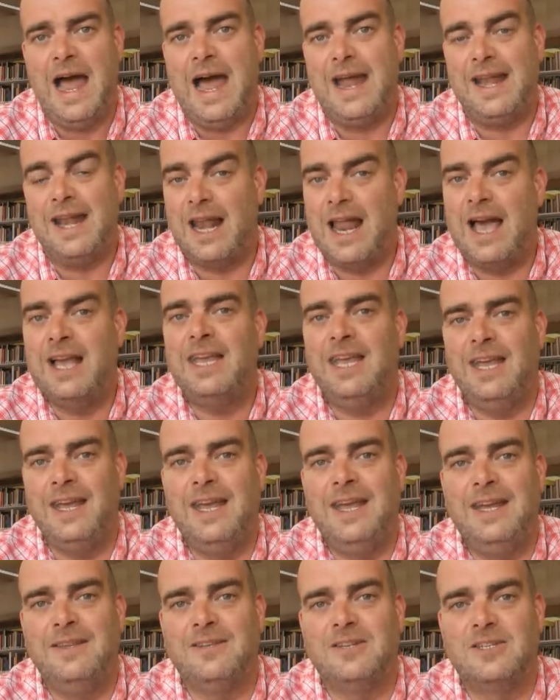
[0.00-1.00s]
and lacking
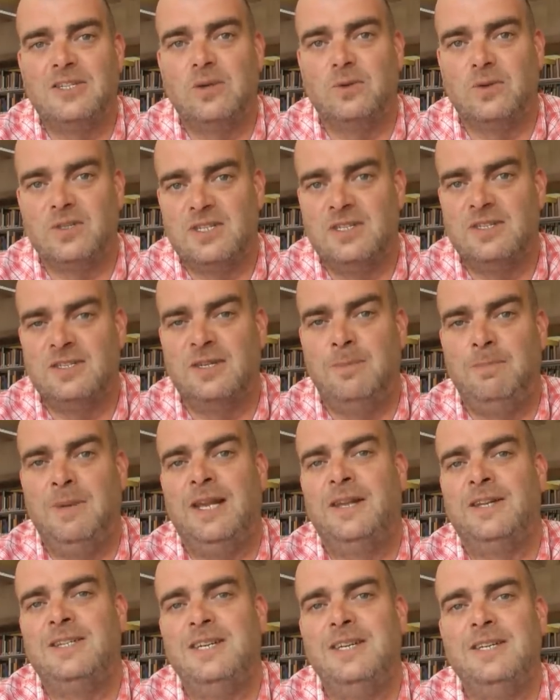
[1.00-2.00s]
in the sorts of
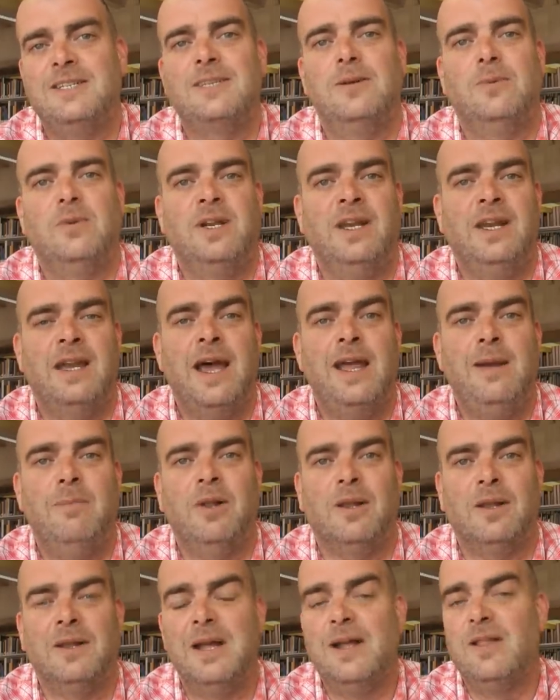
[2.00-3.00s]
stabilities that would
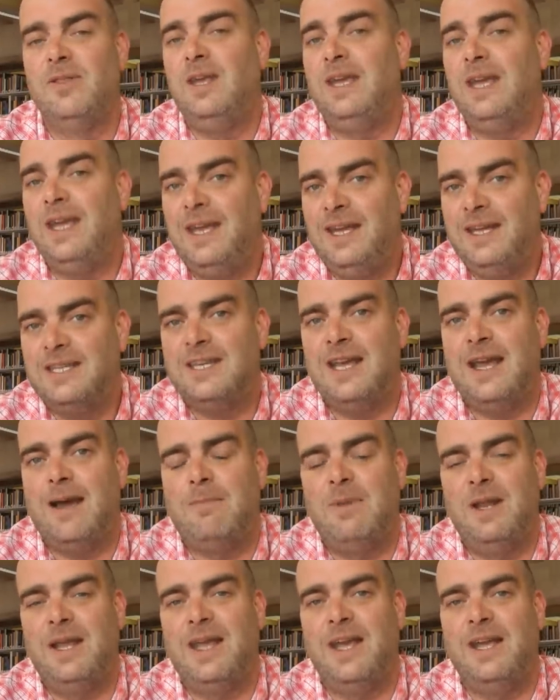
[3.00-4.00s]
enable the easy
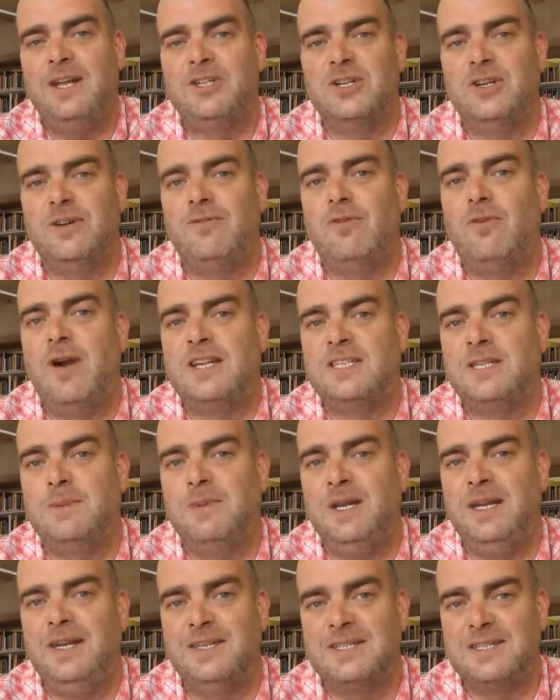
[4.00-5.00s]
application of
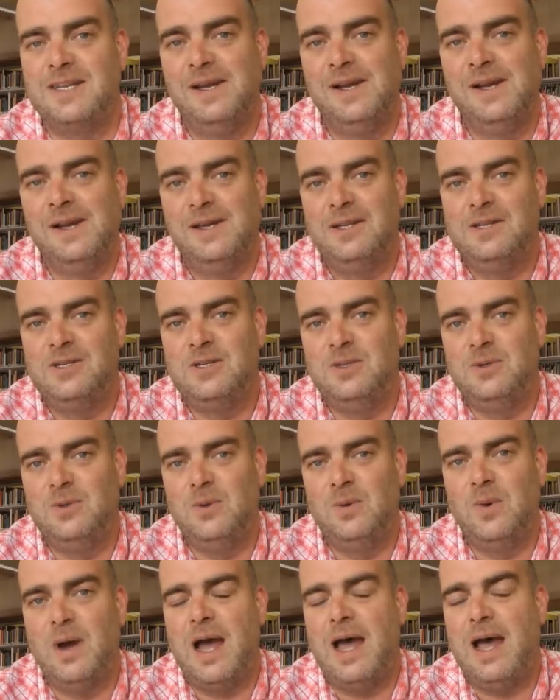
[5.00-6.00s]
recipes
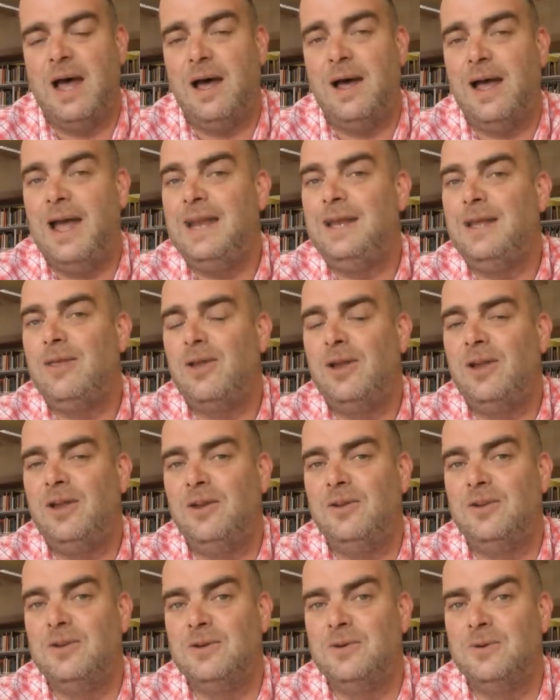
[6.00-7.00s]
to anything
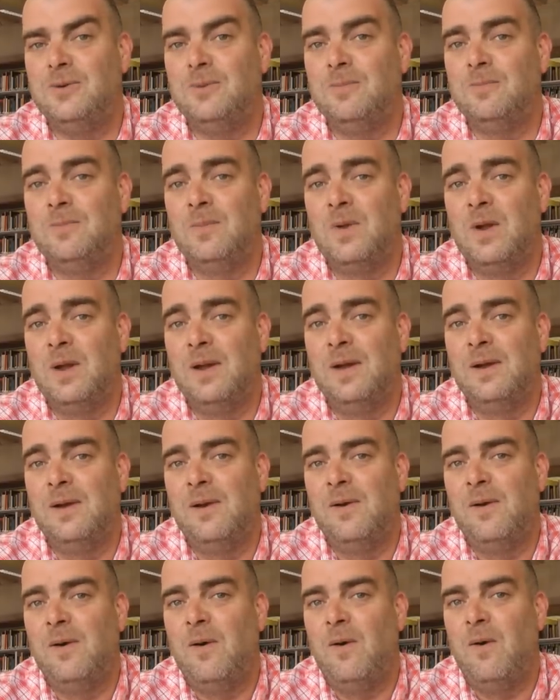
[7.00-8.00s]
you do.
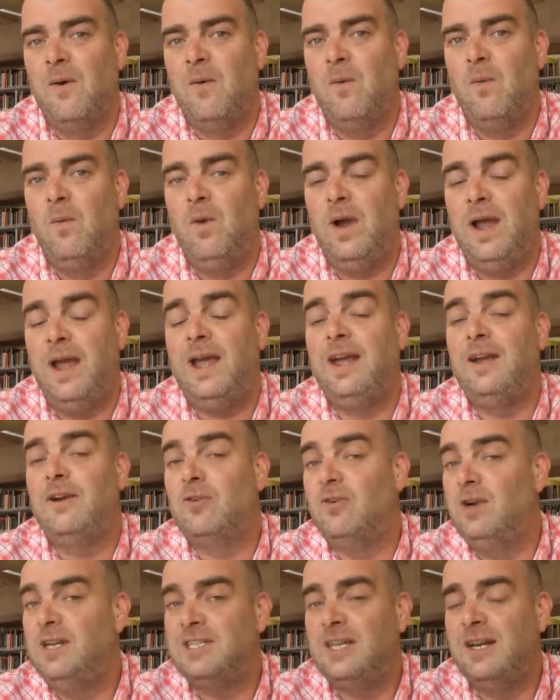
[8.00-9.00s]
We're
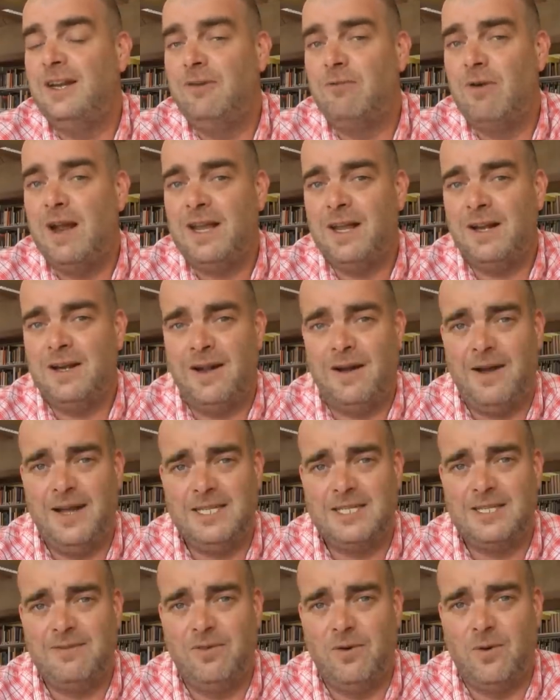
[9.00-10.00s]
increasingly
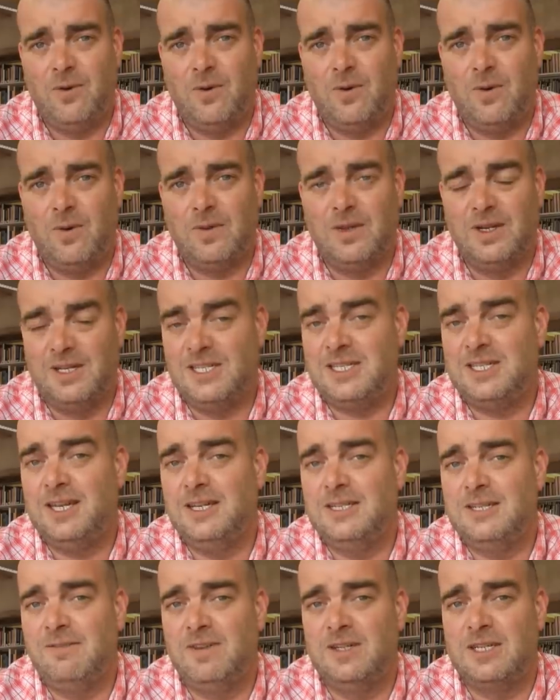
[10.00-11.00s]
recognised for the
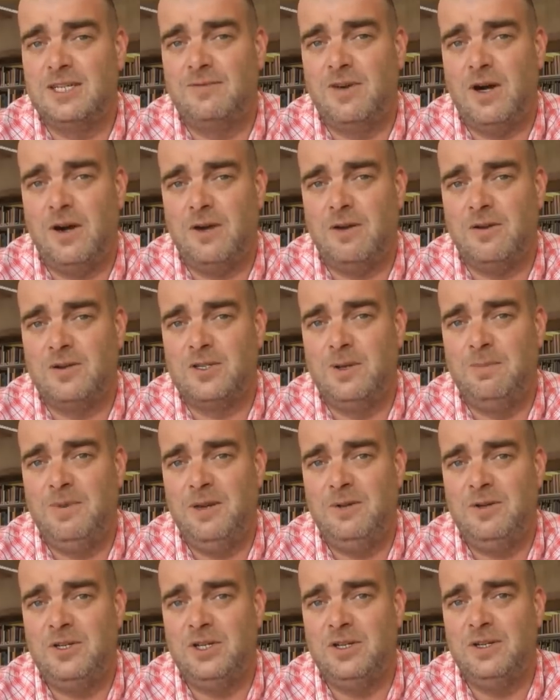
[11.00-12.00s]
distinctiveness of our
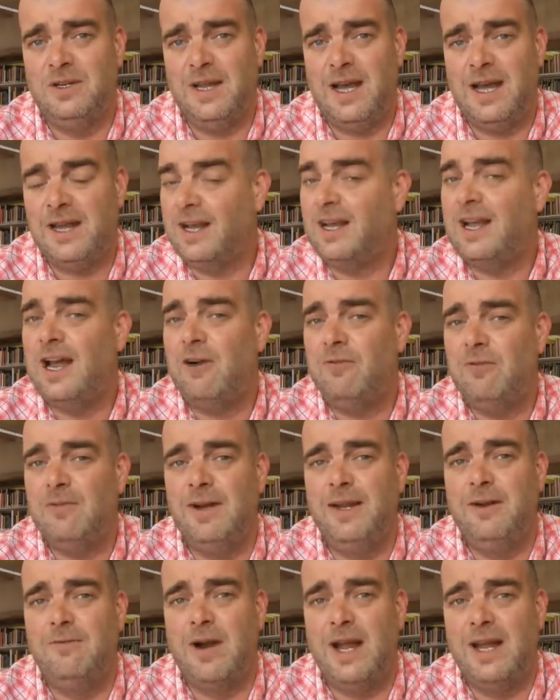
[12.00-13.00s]
contribution, and are
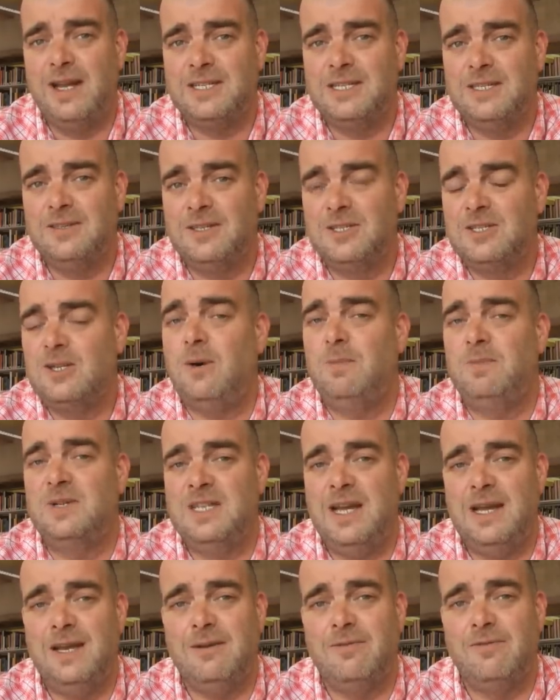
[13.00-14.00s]
currently ranked in the top
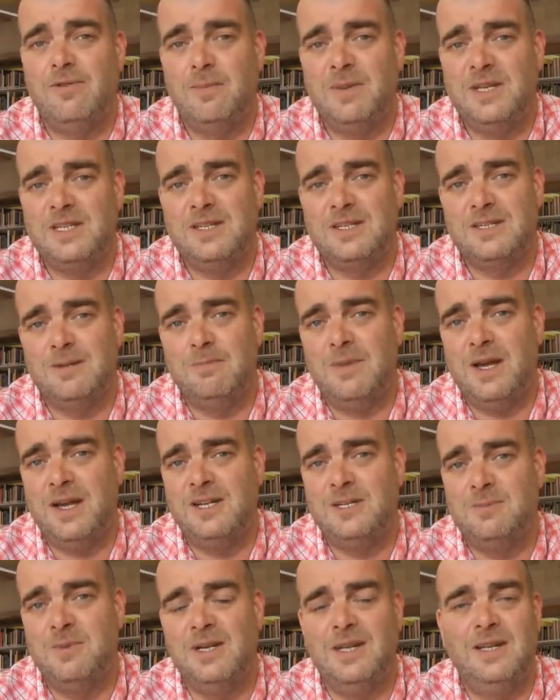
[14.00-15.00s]
10 for business and
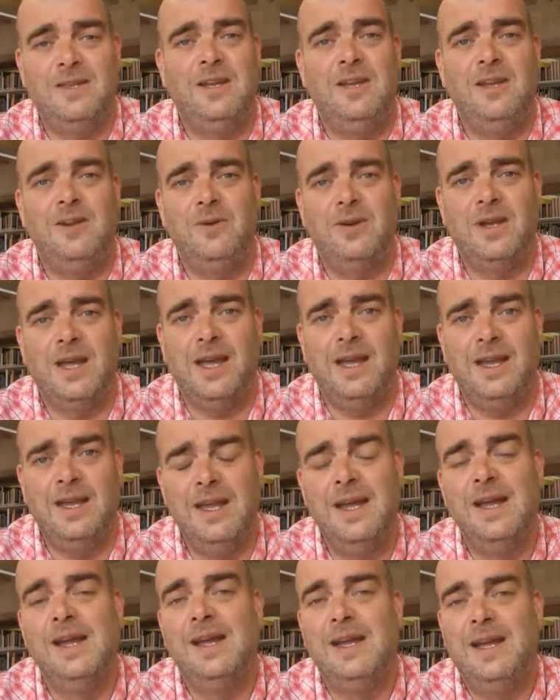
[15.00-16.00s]
management in the UK
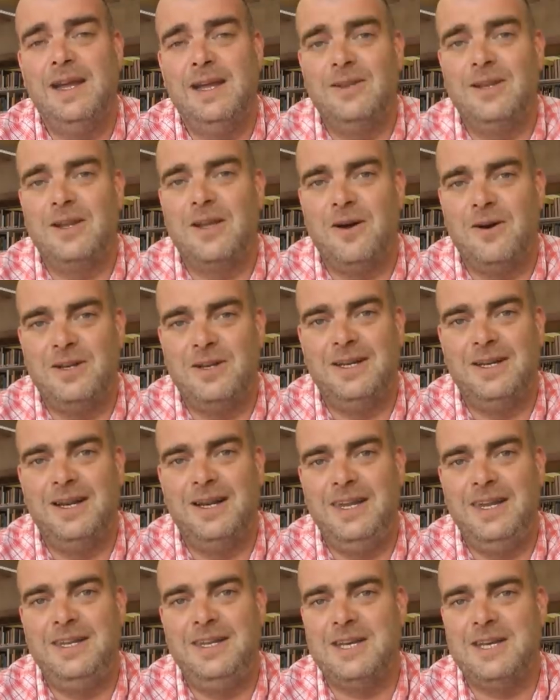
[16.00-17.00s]
in the Guardian
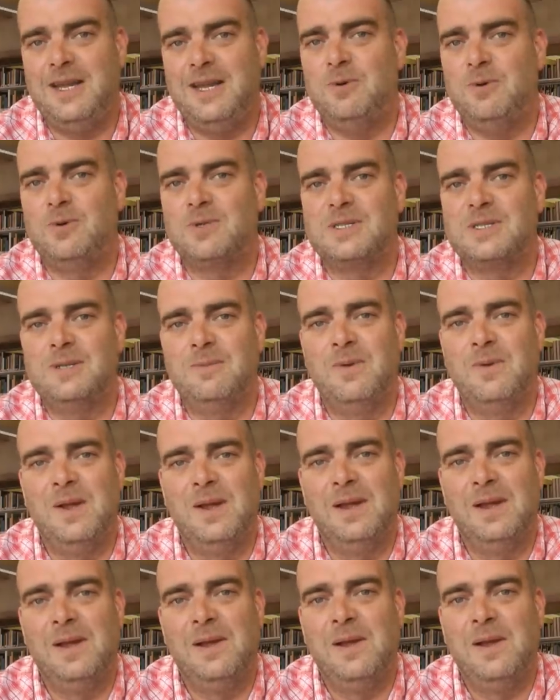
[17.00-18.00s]
league tables.
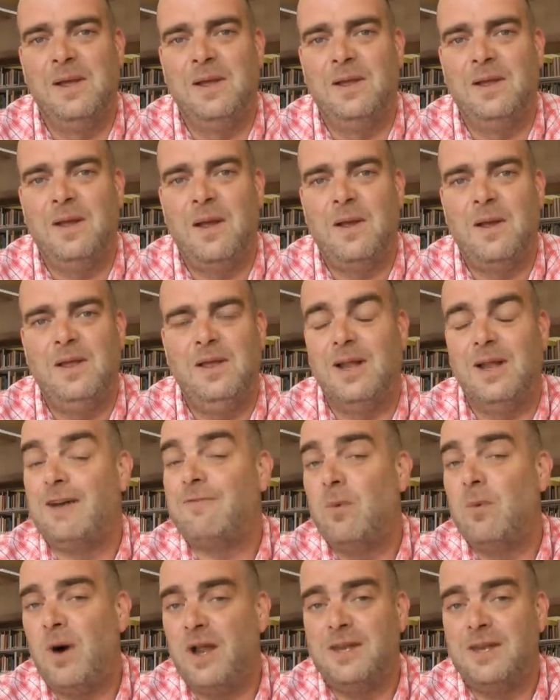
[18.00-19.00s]
You'll
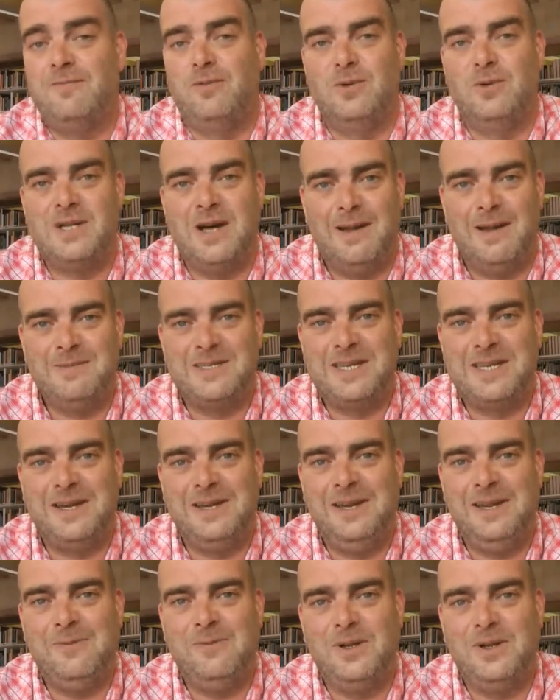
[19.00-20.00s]
have a wonderful time
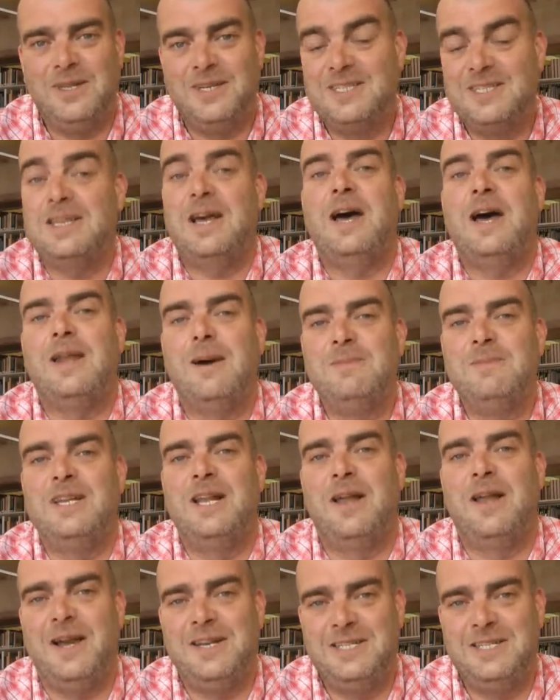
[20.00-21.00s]
studying with us, and I'm
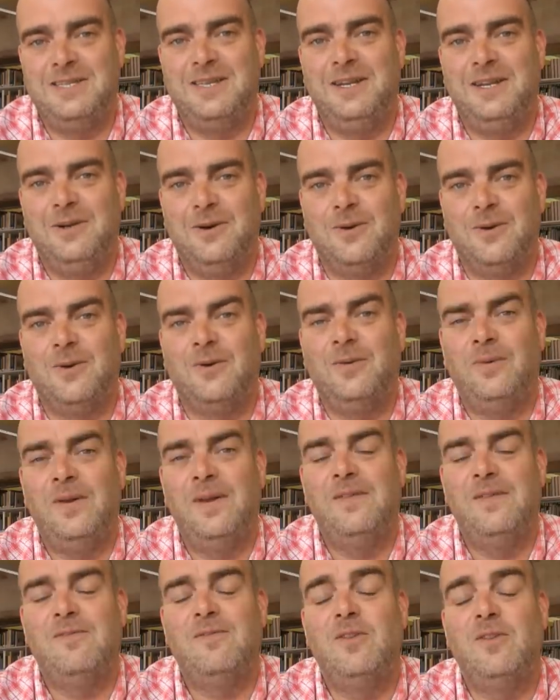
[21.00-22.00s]
delighted that
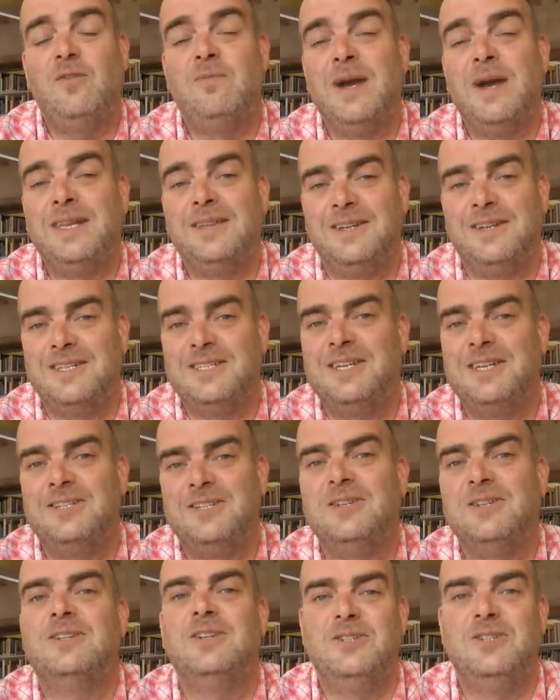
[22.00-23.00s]
you've made the
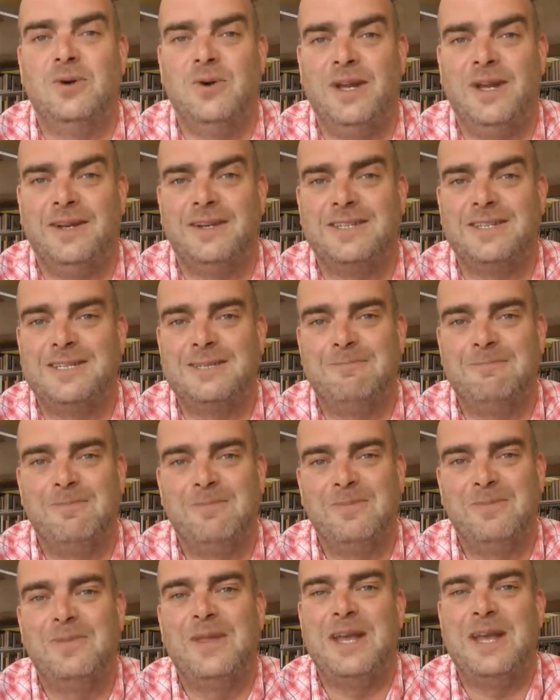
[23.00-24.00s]
decision to join us.
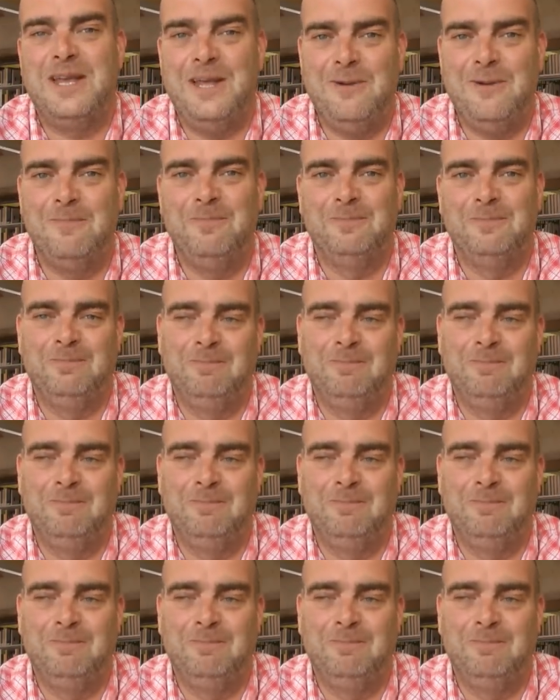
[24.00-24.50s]
Thank you.